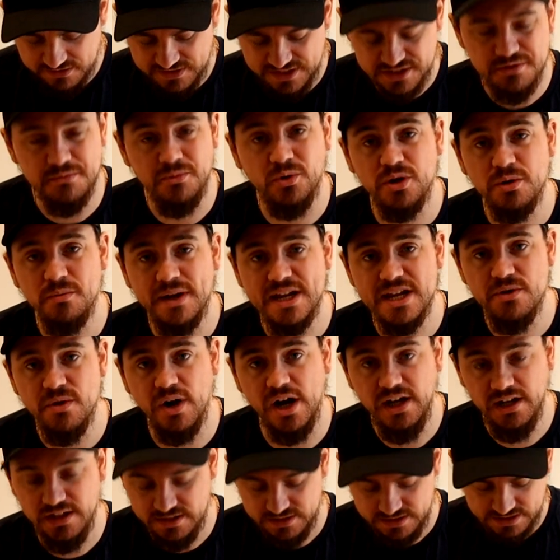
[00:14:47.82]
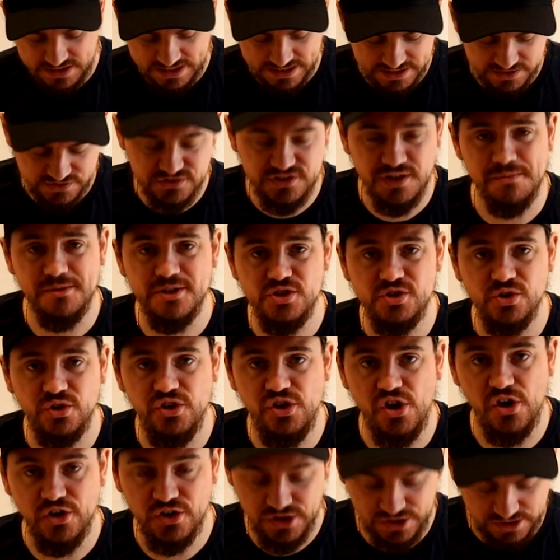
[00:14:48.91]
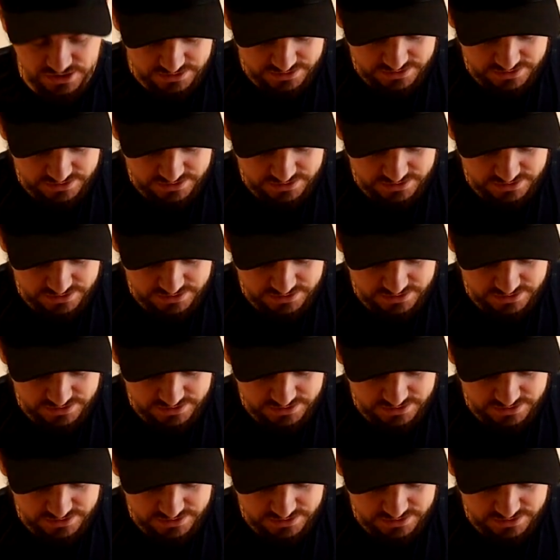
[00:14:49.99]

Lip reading: a bit more than where you are, and it's summoned your dog.